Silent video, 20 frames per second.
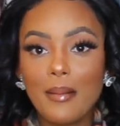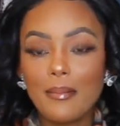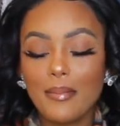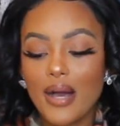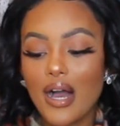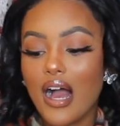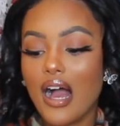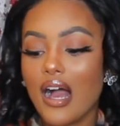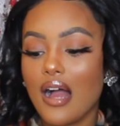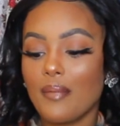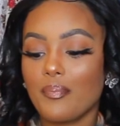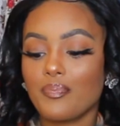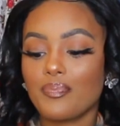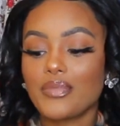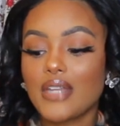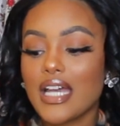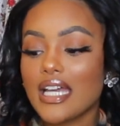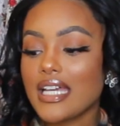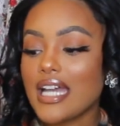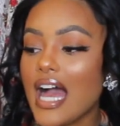But
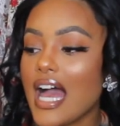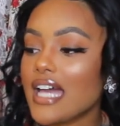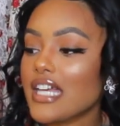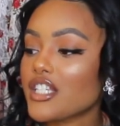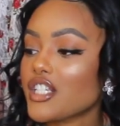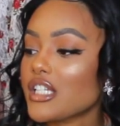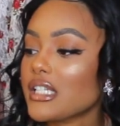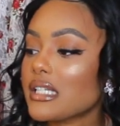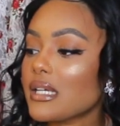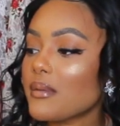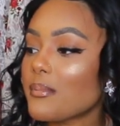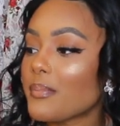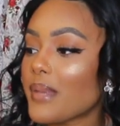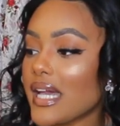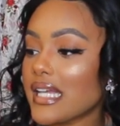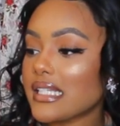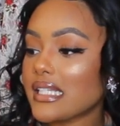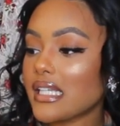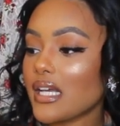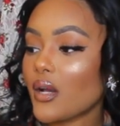um, yeah, it's just a
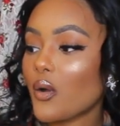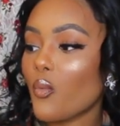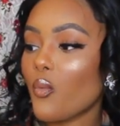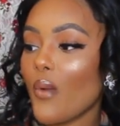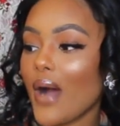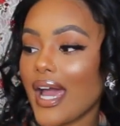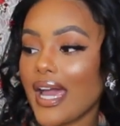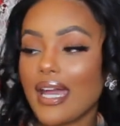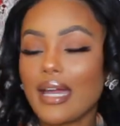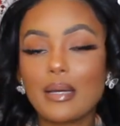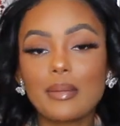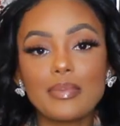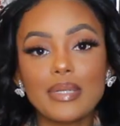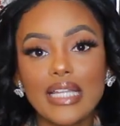basic white